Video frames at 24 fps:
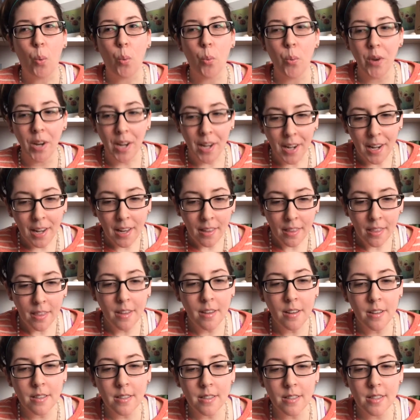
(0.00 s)
reading
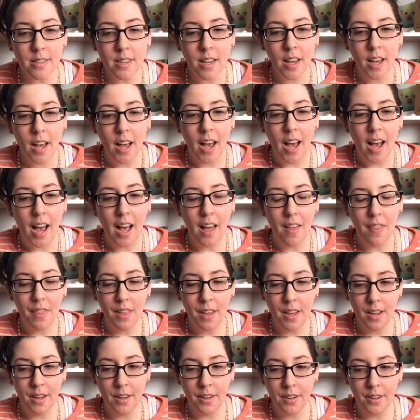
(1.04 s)
this and
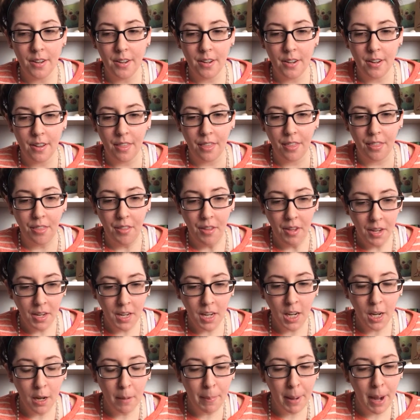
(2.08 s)
then
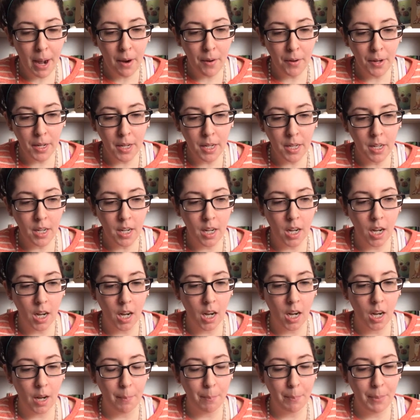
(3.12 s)
thinking about it
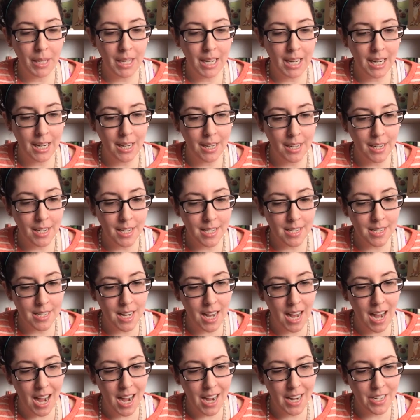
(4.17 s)
because
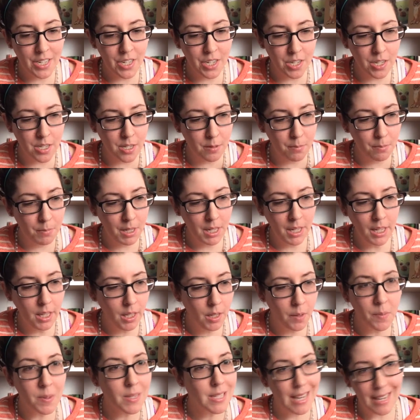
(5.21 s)
I just
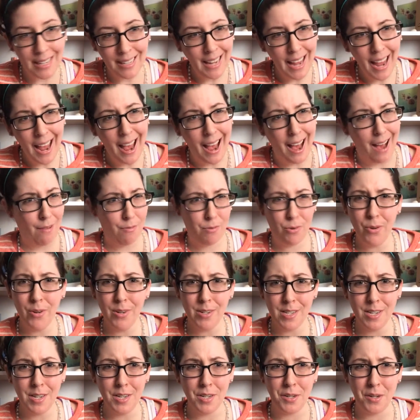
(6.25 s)
immediately was like, yeah, of
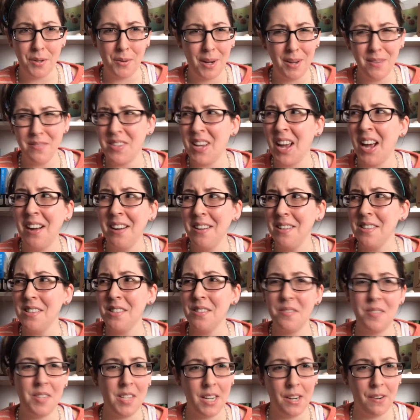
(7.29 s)
course I do. I have tons
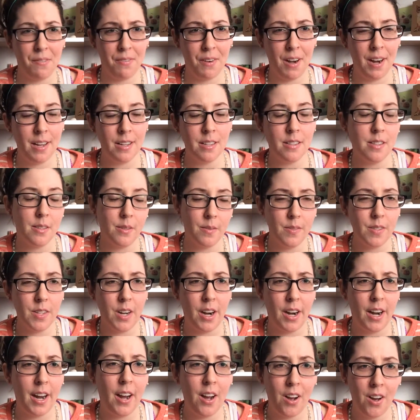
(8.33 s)
of sick friends.
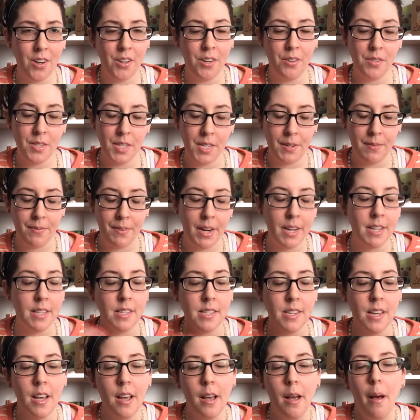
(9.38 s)
Sorry, I call you sick
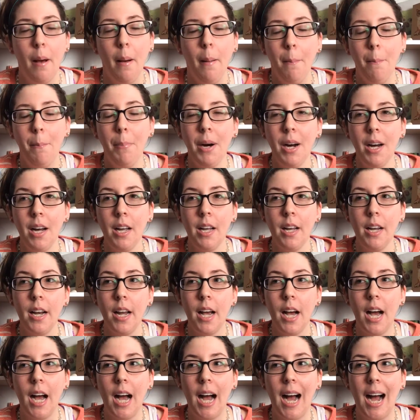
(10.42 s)
friends. But
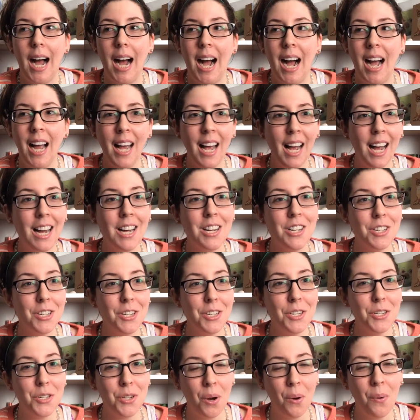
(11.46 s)
I
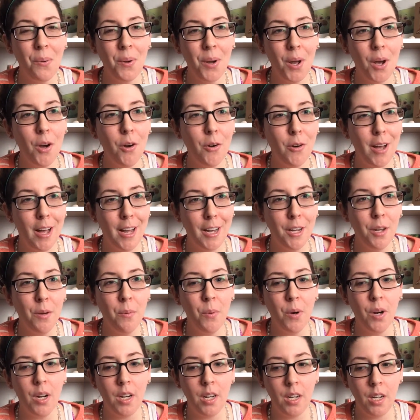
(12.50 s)
actually don't know
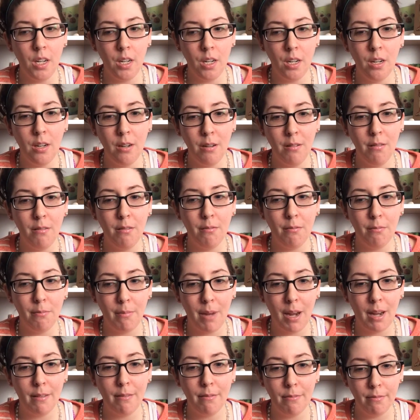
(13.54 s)
anyone in
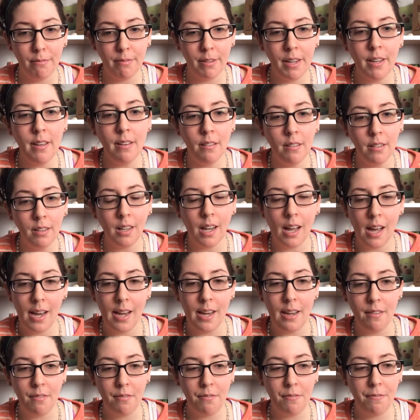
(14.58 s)
my real
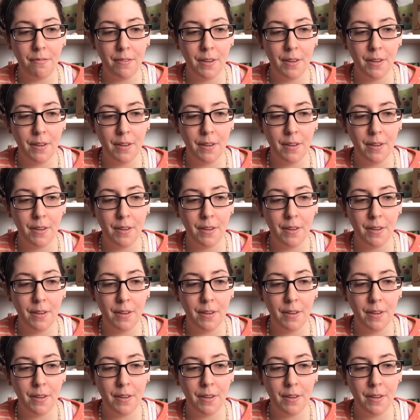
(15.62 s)
life